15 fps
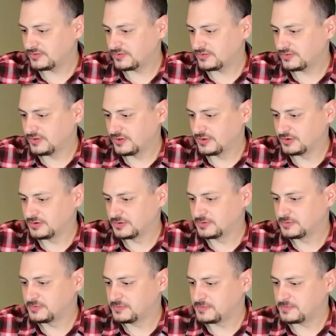
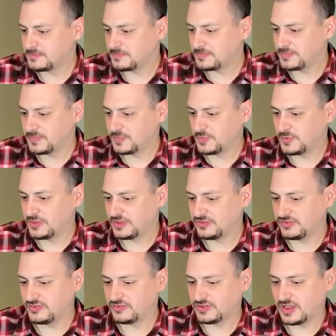So
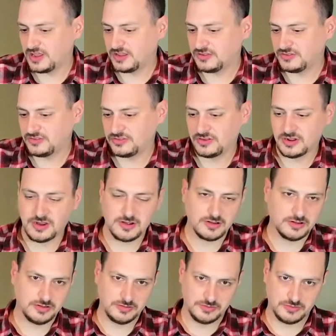this is a
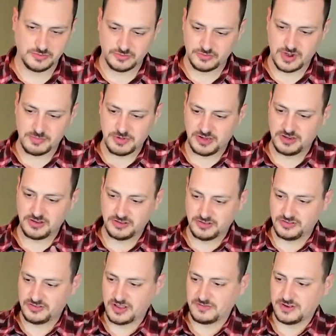stock
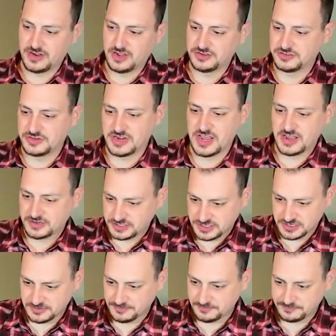Remington 700
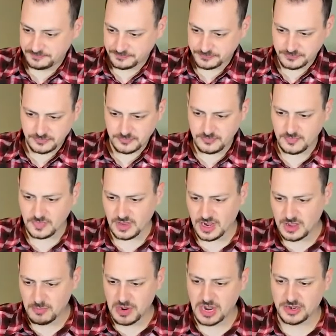action.
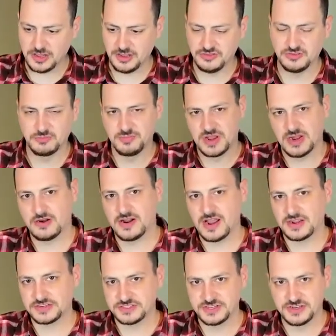I bought it as a bare
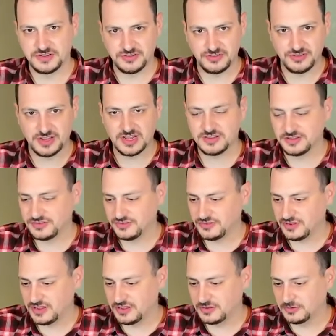action. It's stainless
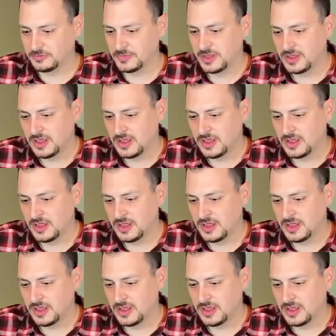steel.